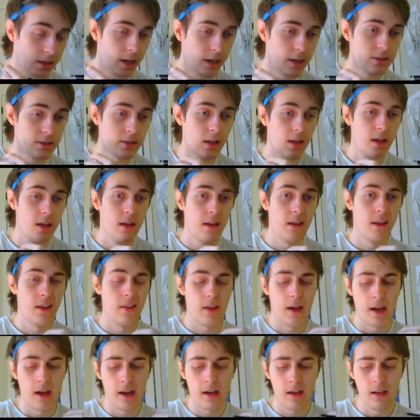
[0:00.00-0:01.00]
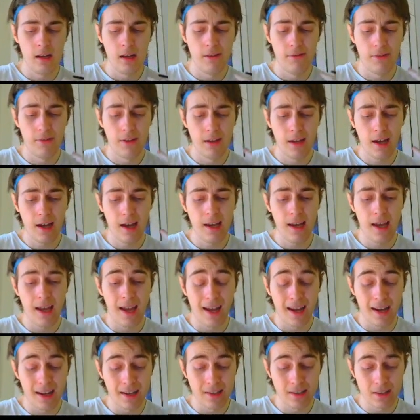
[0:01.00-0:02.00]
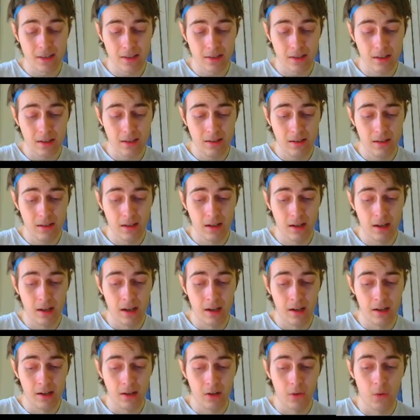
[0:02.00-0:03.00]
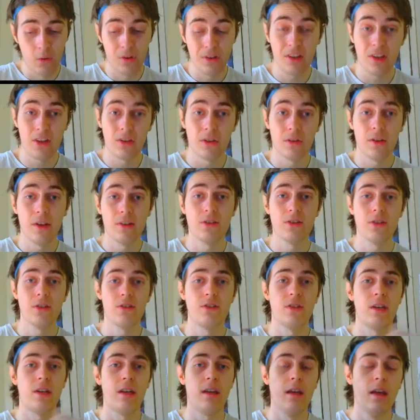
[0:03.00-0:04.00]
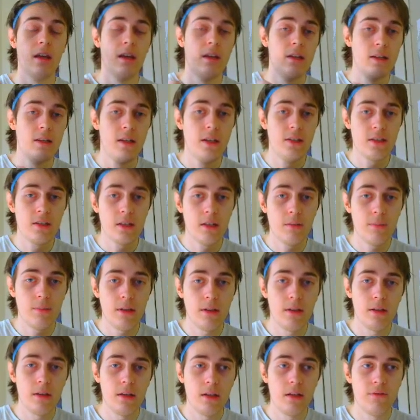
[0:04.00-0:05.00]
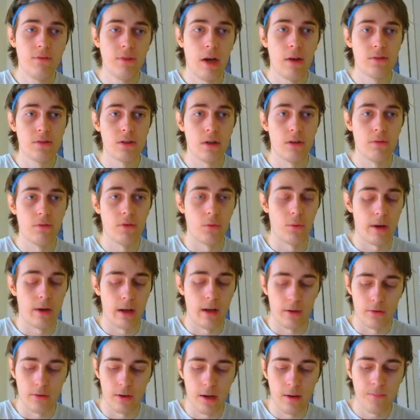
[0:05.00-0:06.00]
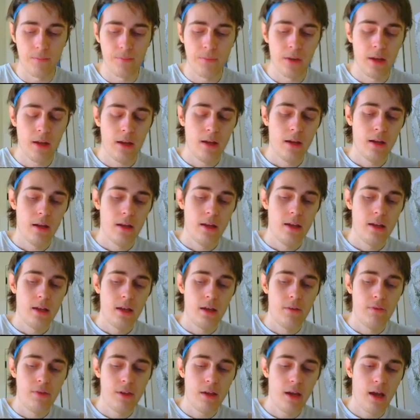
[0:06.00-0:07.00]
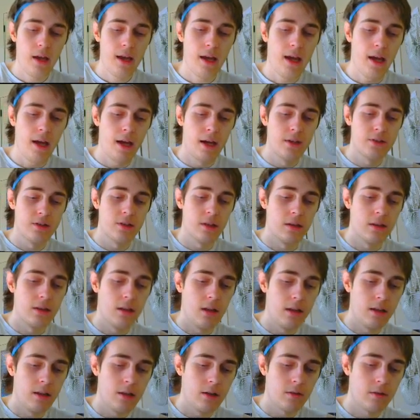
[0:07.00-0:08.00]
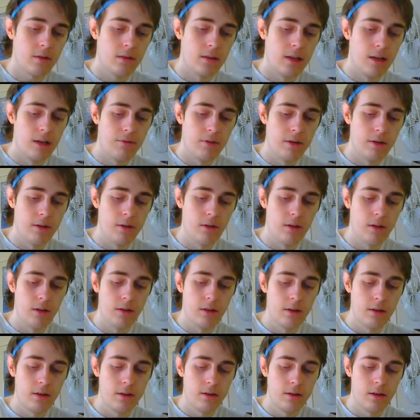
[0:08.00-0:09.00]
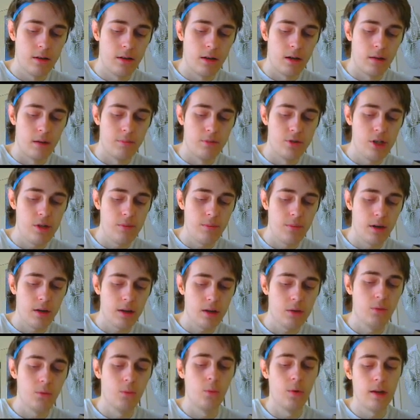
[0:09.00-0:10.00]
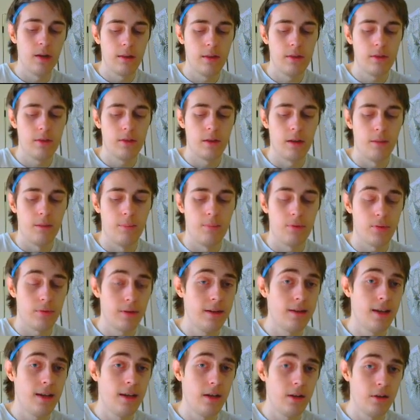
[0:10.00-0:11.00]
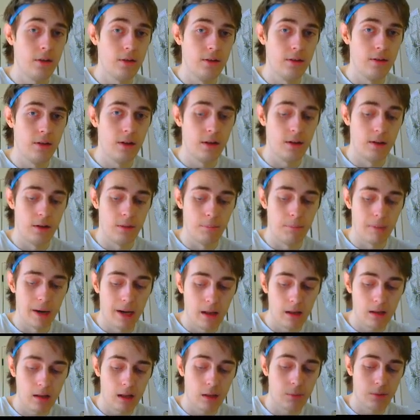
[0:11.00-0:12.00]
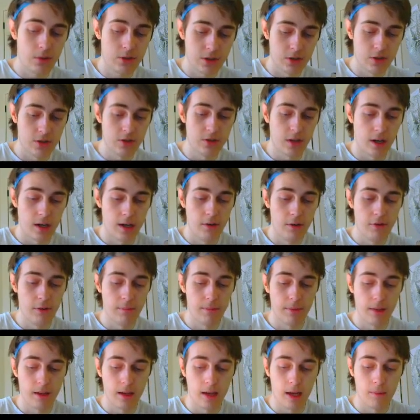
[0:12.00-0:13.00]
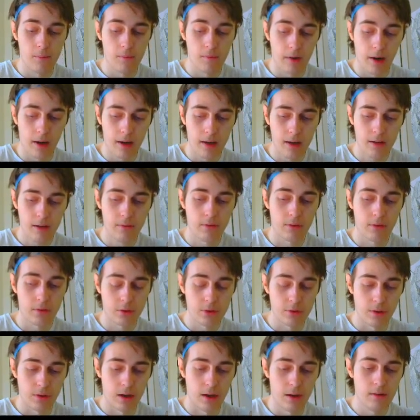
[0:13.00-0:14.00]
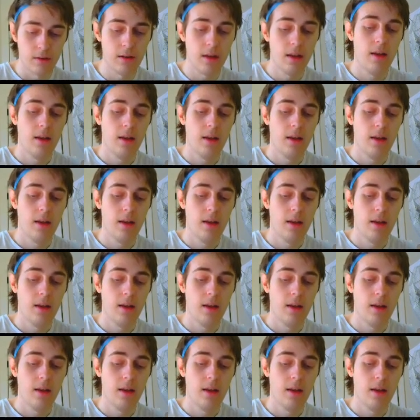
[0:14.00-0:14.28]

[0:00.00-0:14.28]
guys, that if the guy has, a gear, let's just say he's gonna be 5-star for a while, right? If the guy has a gear 11 G Money with a pretty dang good Malik, like we just saw from the guy I'm fighting first round,